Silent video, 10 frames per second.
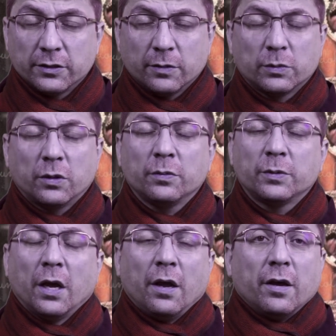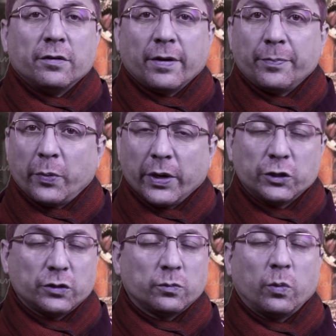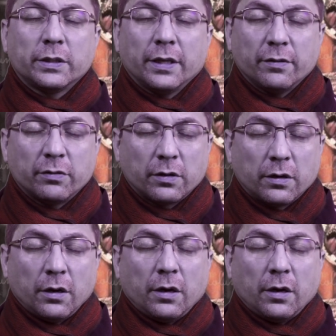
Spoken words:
some good vibration, whatever,